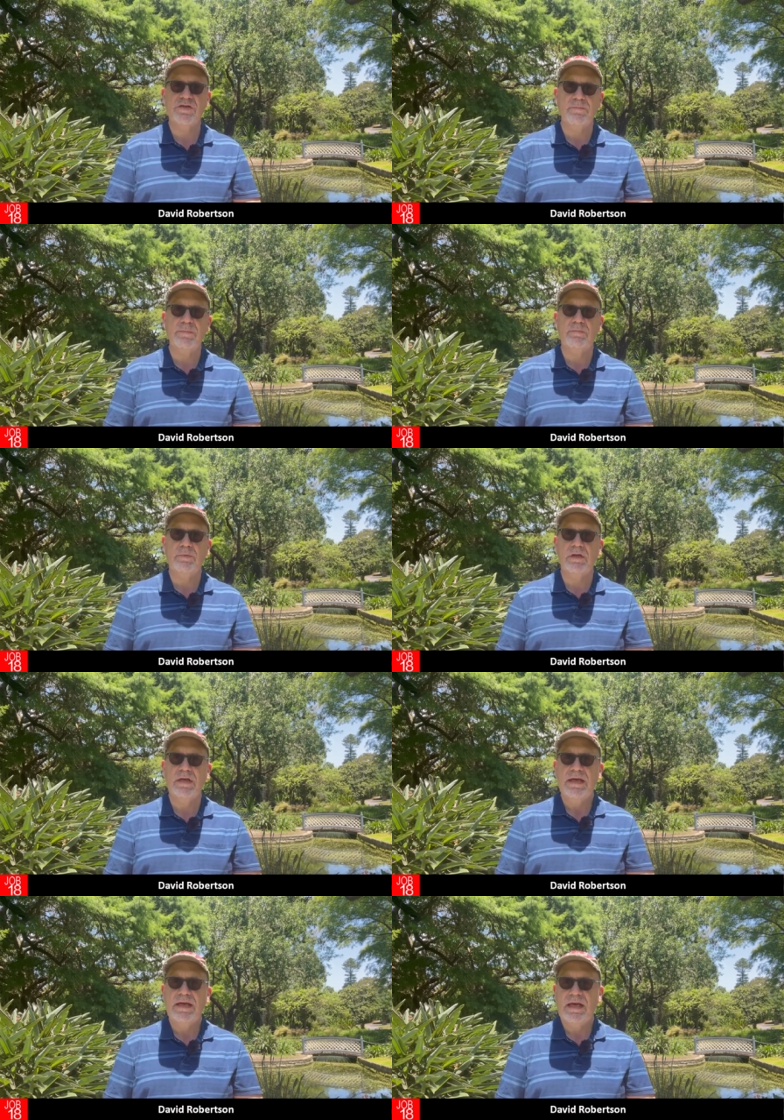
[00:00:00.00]
some people
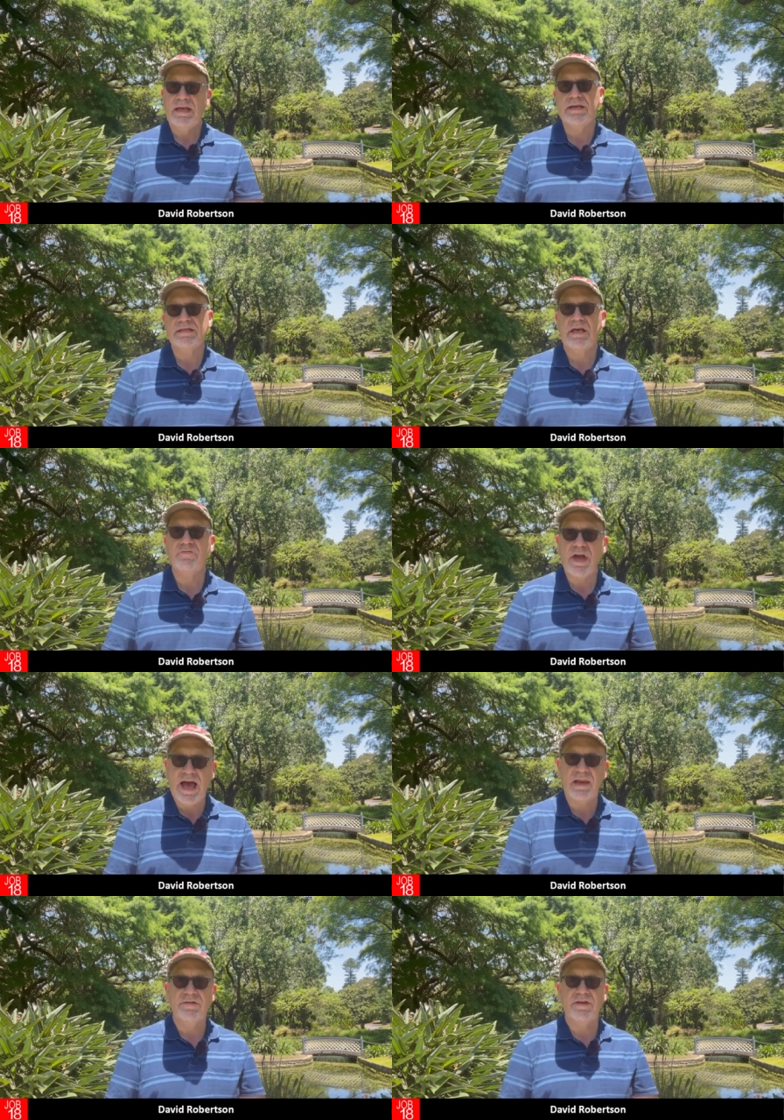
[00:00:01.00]
it is, in
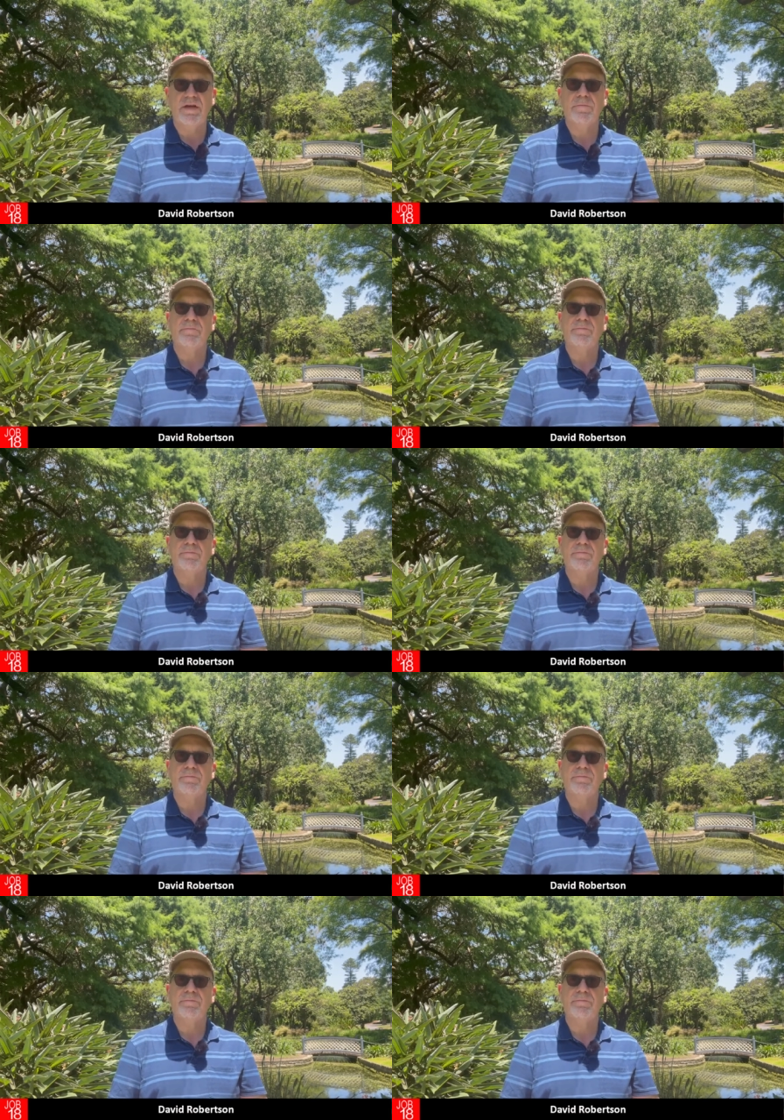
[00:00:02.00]
reality,